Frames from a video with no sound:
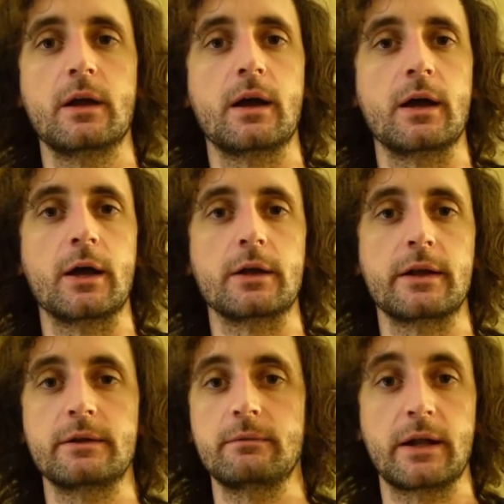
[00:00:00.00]

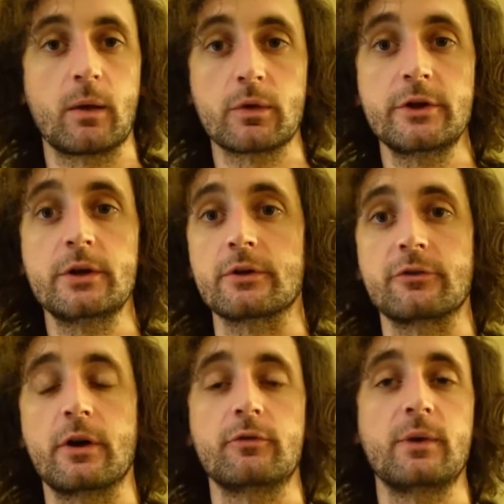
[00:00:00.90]
And I want to do it.
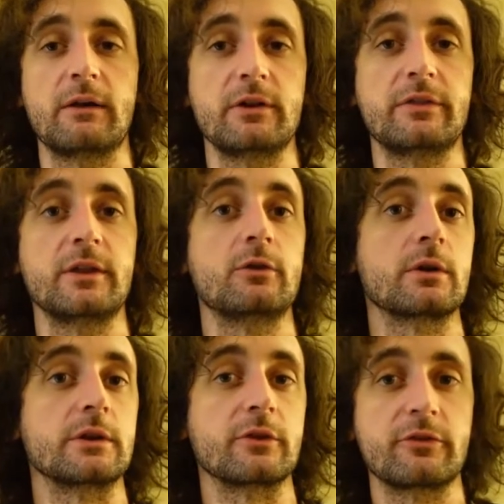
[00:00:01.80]
So if you have anything you're
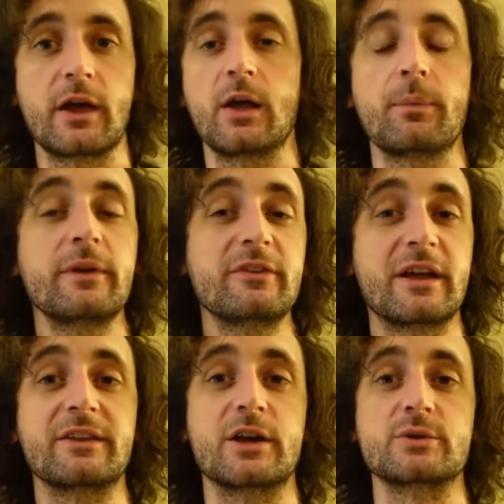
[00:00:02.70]
looking to sell, please get
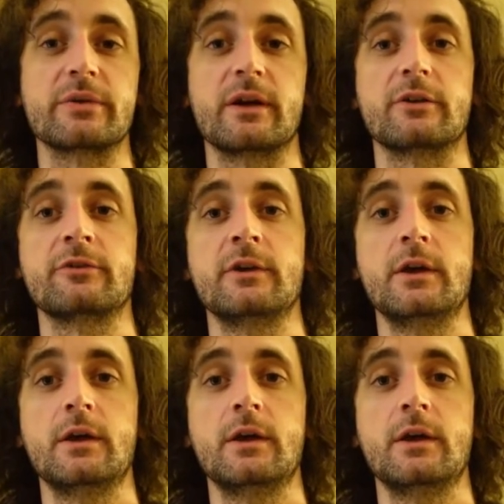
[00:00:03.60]
in touch with us.